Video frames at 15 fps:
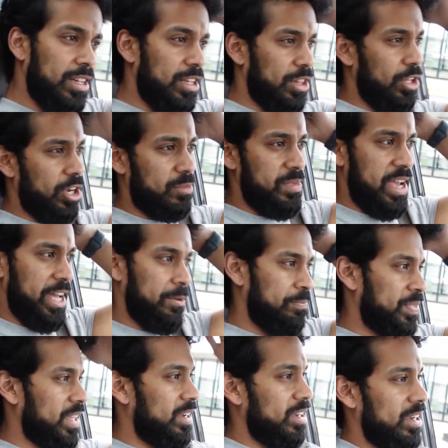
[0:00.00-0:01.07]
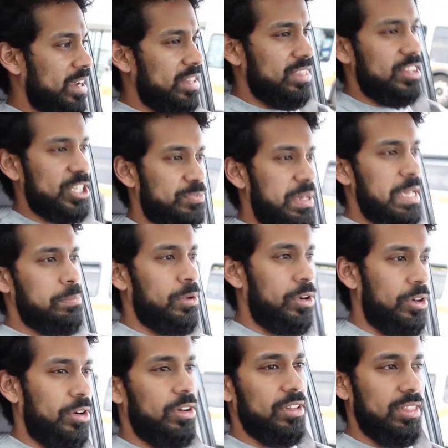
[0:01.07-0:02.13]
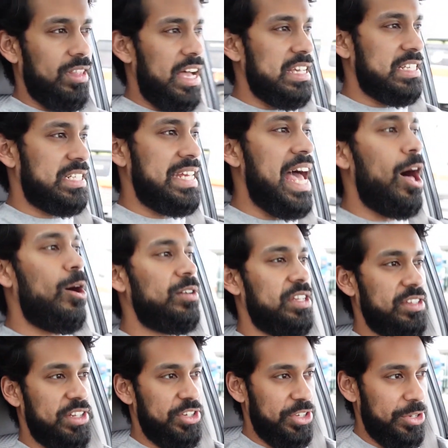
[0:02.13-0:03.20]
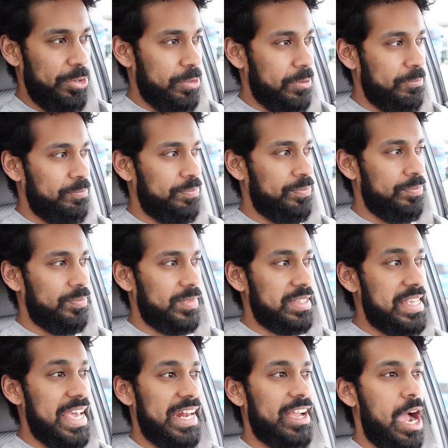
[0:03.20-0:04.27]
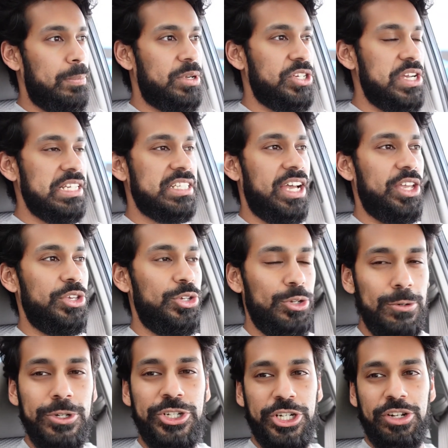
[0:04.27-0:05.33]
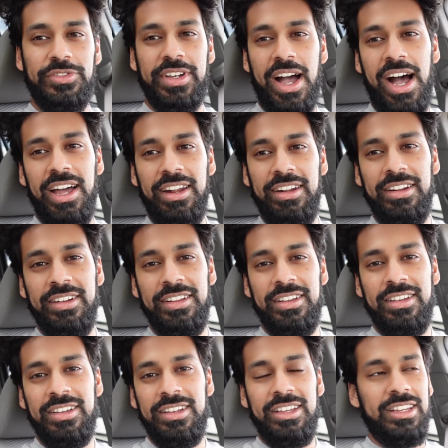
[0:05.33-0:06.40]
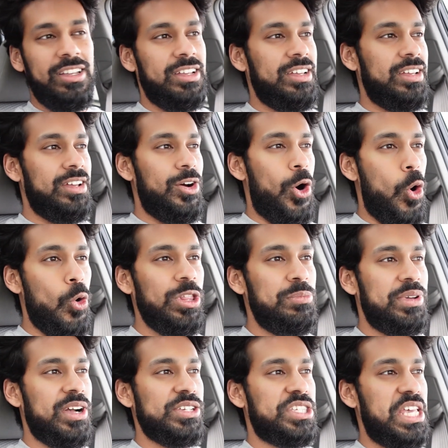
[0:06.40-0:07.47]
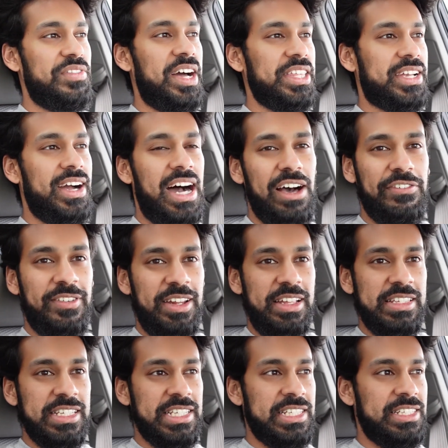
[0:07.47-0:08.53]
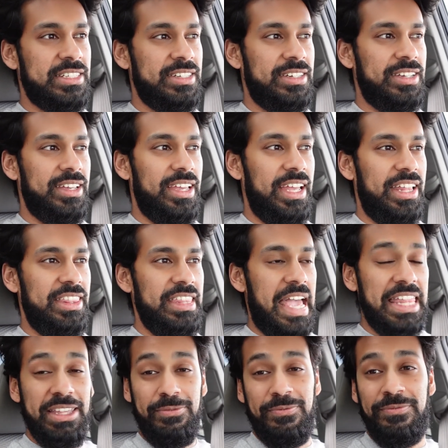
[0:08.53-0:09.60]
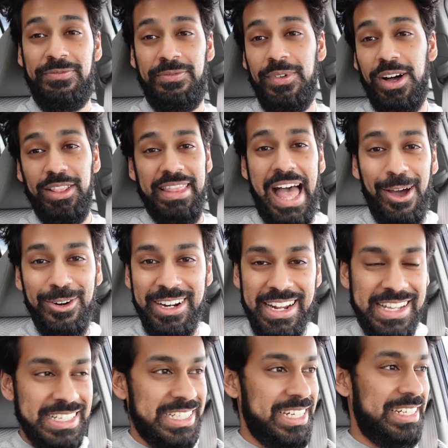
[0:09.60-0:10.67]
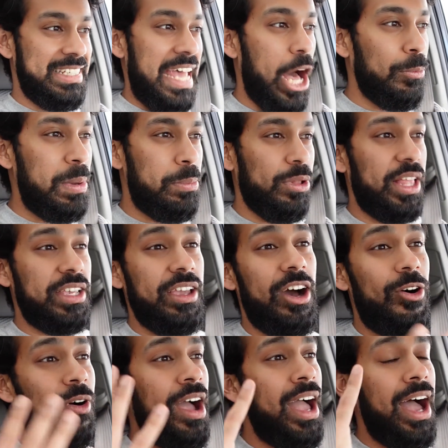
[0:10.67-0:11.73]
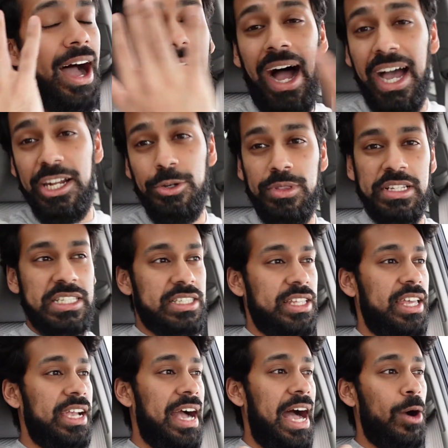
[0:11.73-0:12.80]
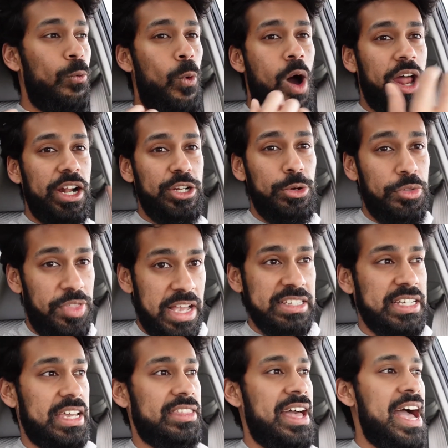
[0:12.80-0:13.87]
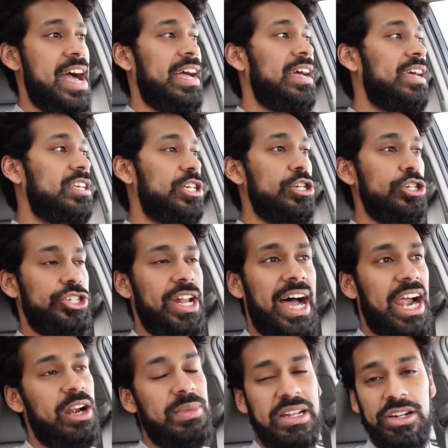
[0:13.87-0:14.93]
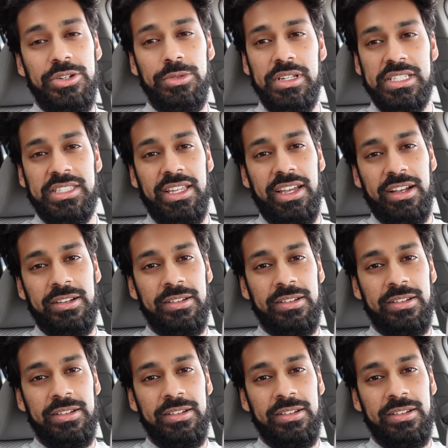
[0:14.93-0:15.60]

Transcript: Look, man, There's people less talented than you getting opportunities that you should have gotten only because they've got the confidence and the loudness to tell people like, yo, I do this thing, I want to do things like that, you should hire me to do this thing.